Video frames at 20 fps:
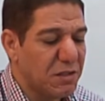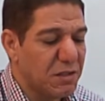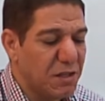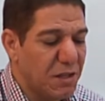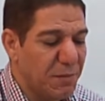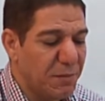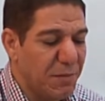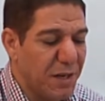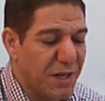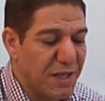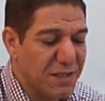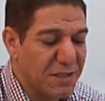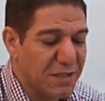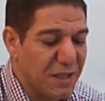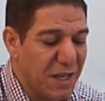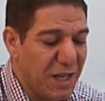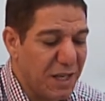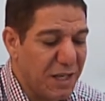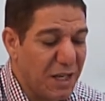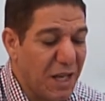him as
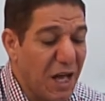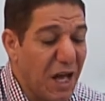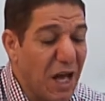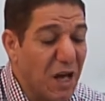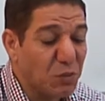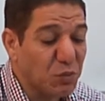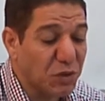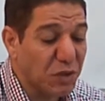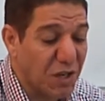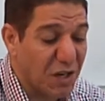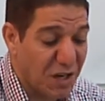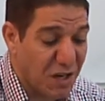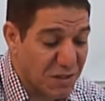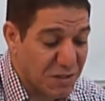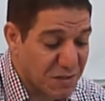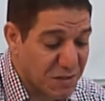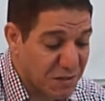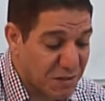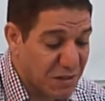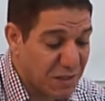an
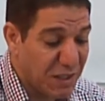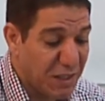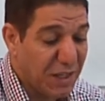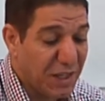outcast